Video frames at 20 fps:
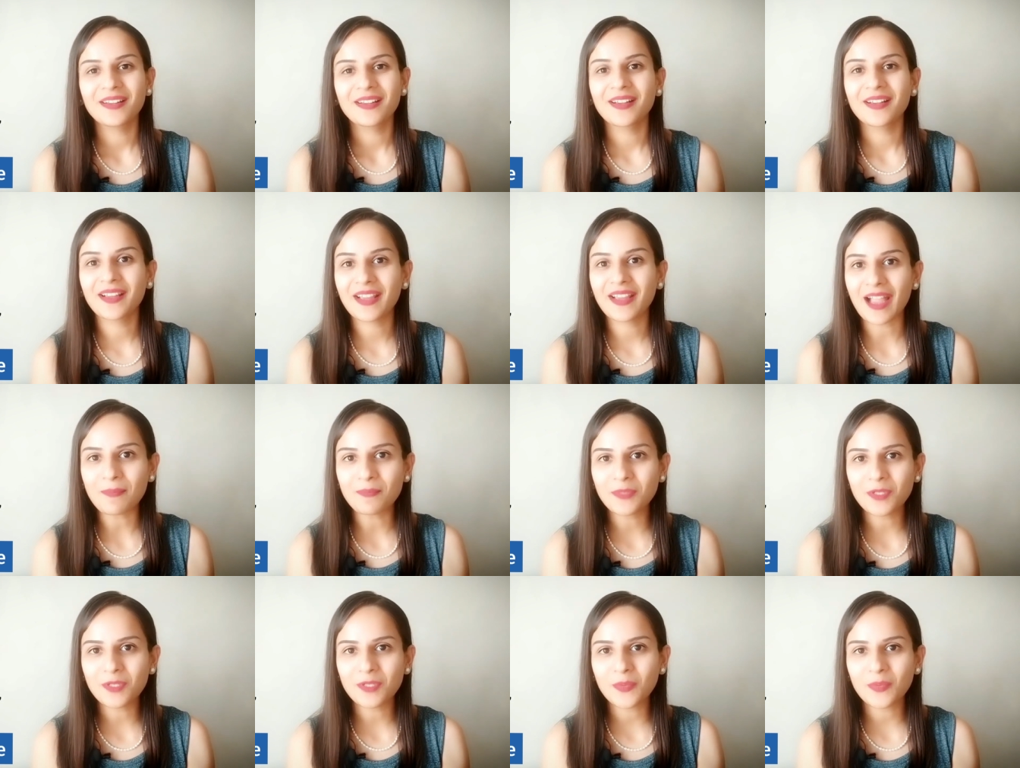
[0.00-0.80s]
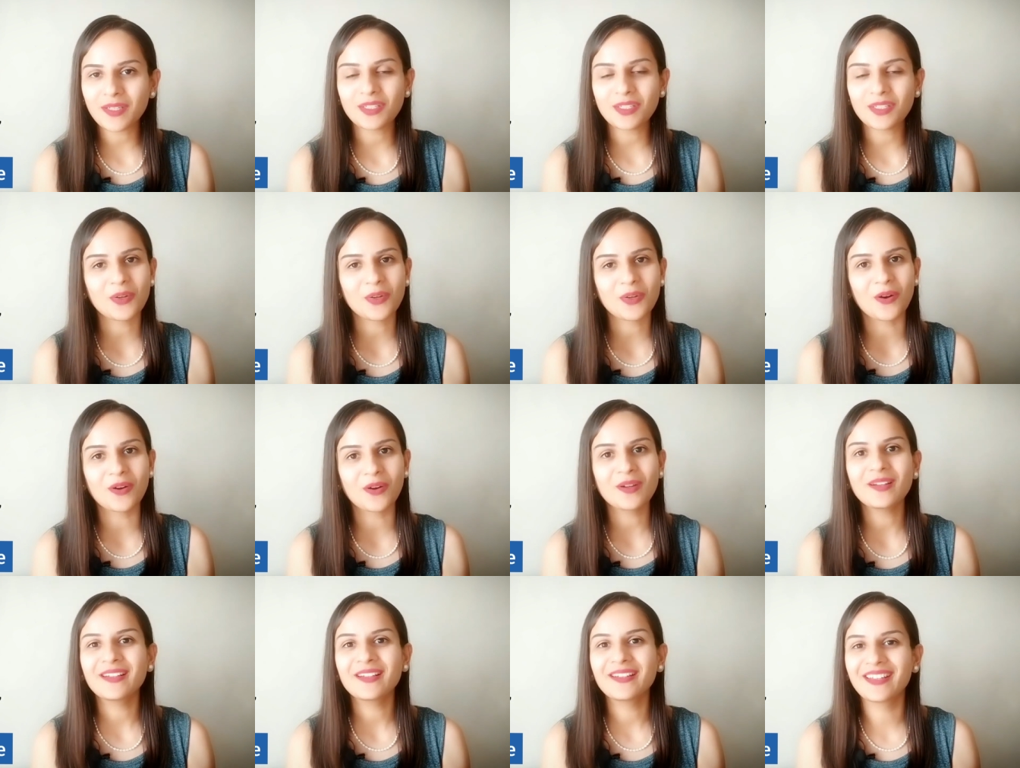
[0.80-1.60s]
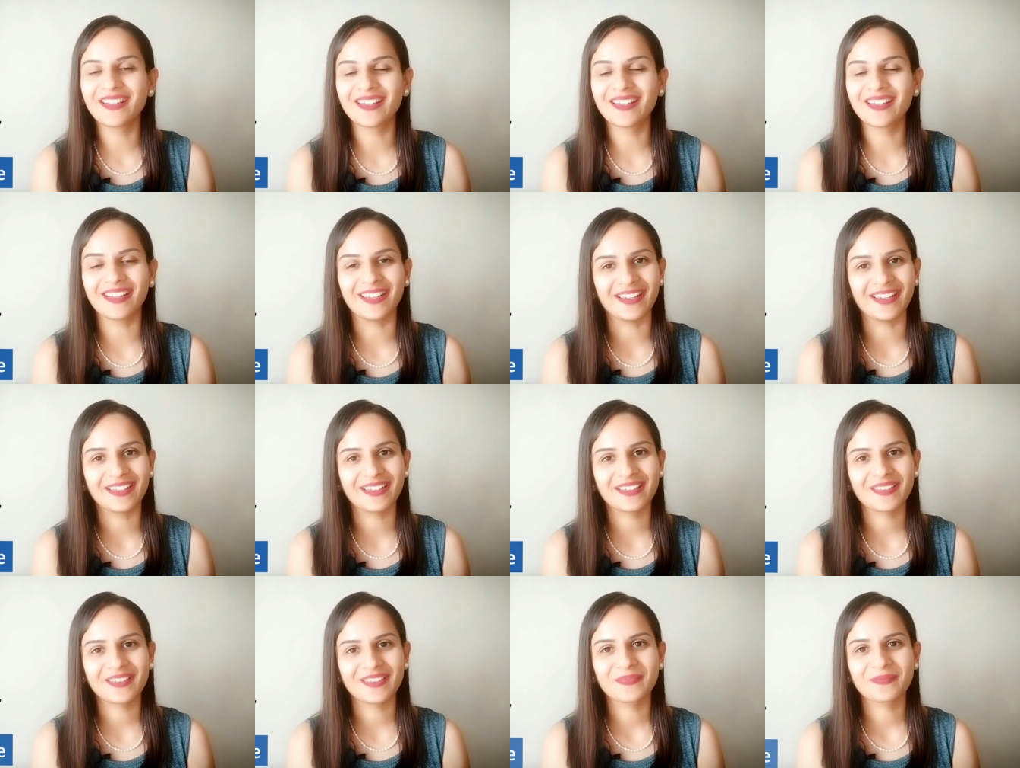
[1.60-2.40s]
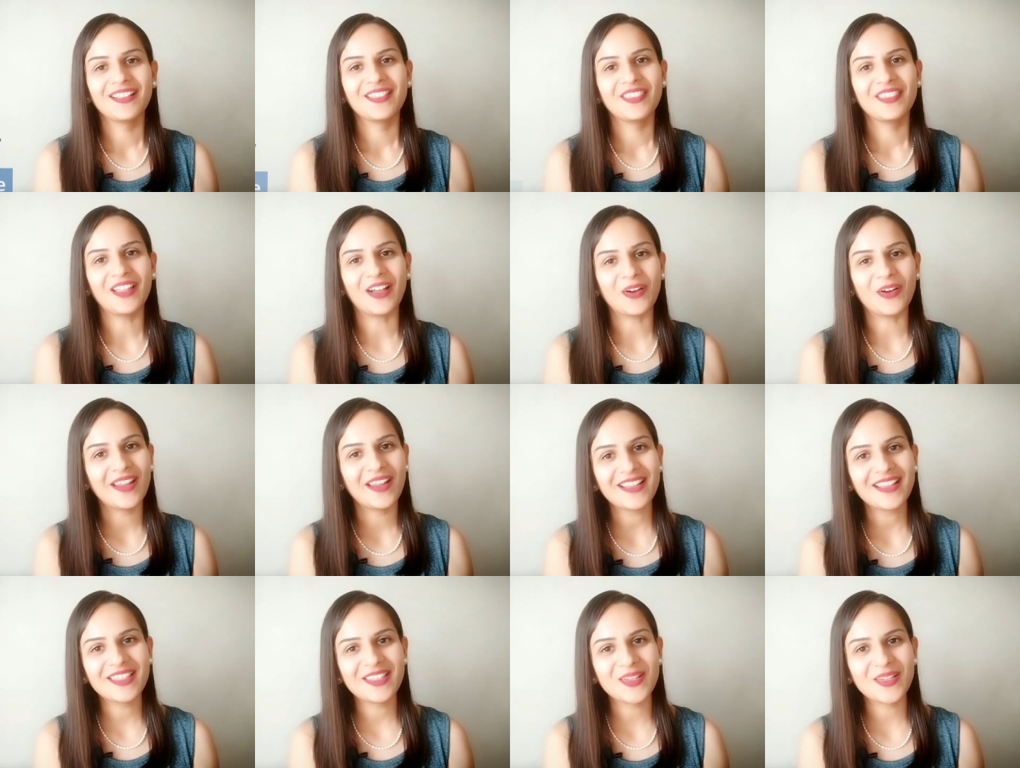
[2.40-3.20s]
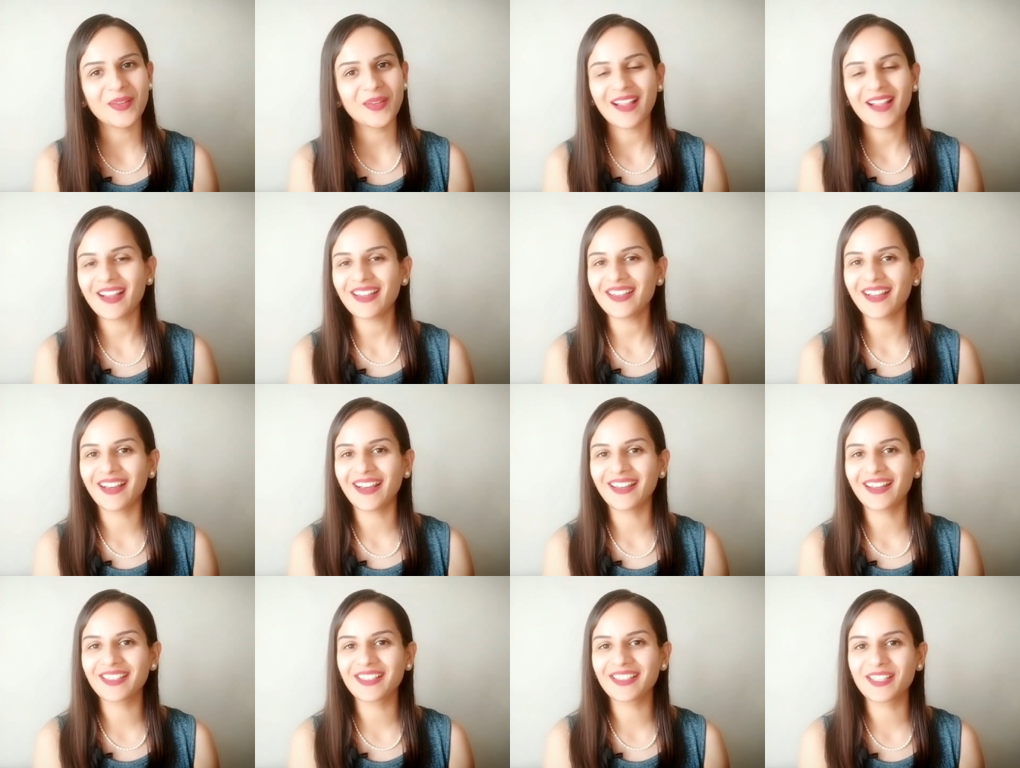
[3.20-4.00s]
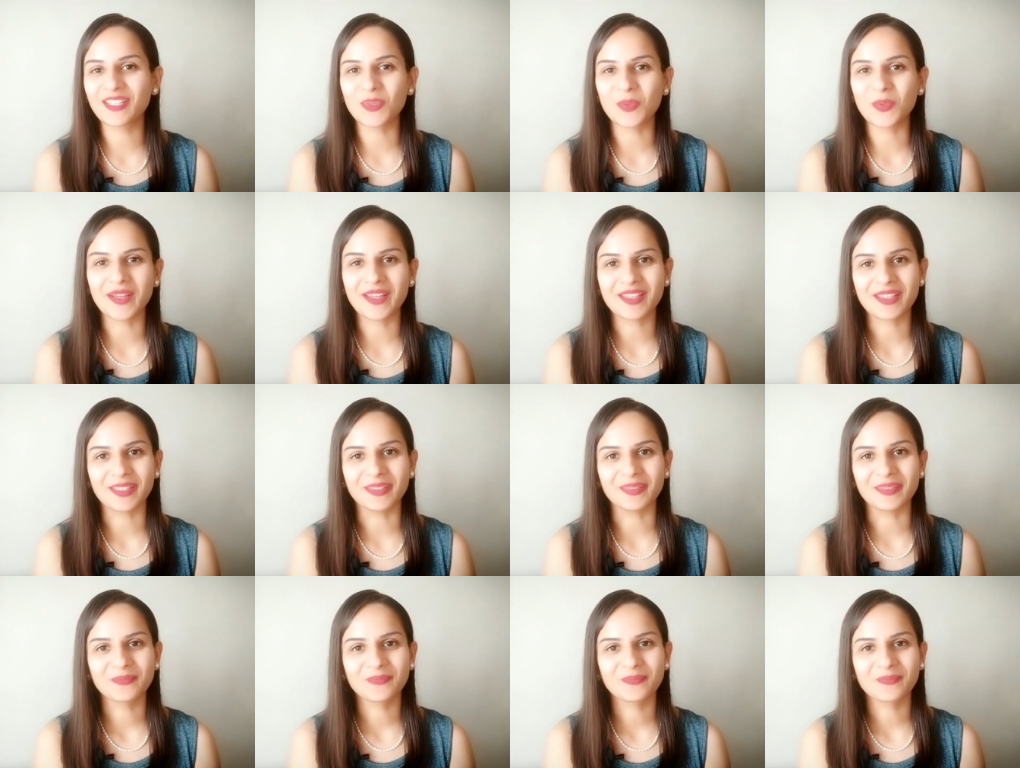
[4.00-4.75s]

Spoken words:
captivate or titillate. Now let's look at another situation.